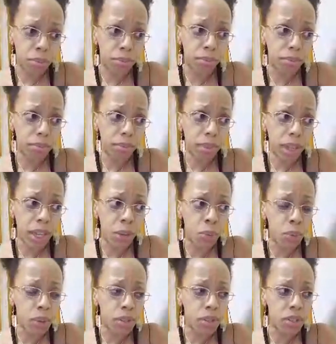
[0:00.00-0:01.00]
he
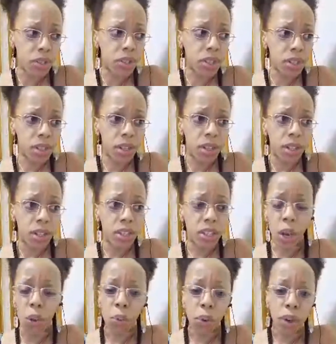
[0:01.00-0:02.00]
was
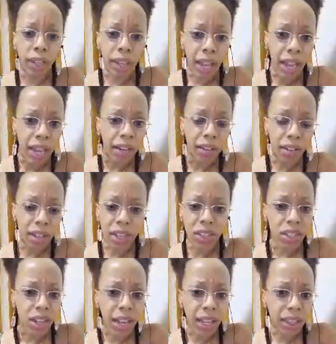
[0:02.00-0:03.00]
someone that gets
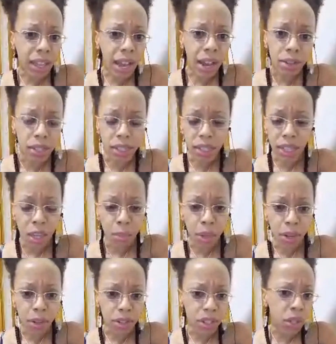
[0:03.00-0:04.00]
like thousands of
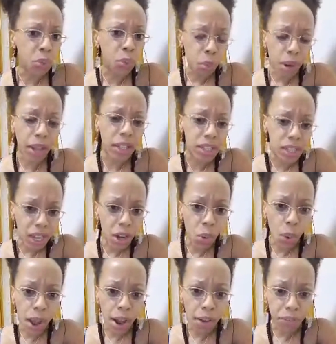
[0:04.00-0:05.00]
emails and it will probably take a
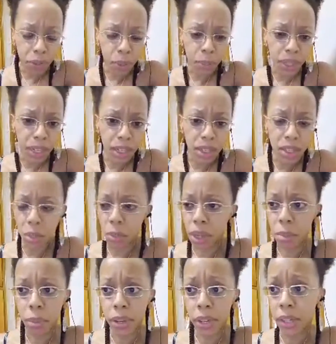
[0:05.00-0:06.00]
while for him to get to me,
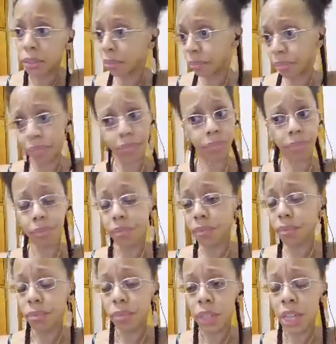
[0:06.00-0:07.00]
but
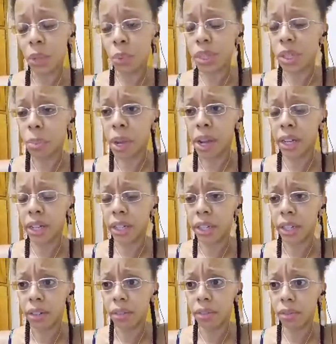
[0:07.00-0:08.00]
he
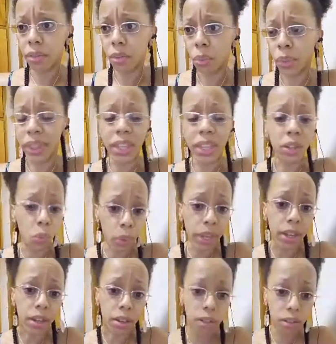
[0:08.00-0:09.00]
responded within a week,
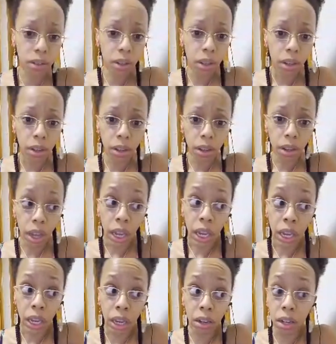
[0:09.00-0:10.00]

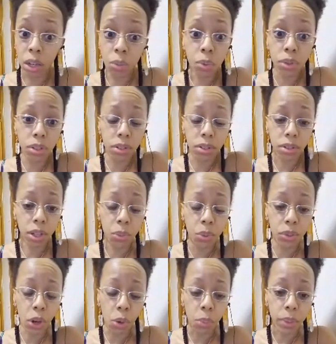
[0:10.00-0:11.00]
and he was
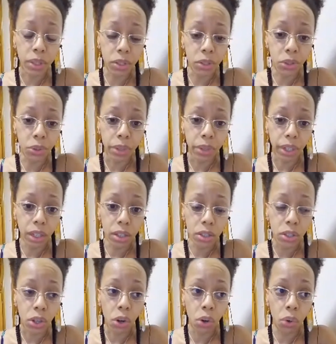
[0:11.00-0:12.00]
open to doing it.
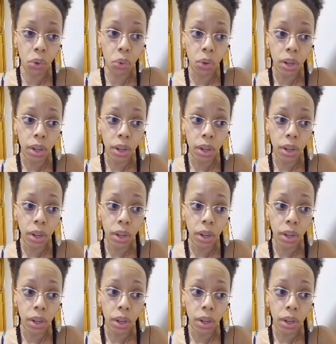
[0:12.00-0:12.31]
So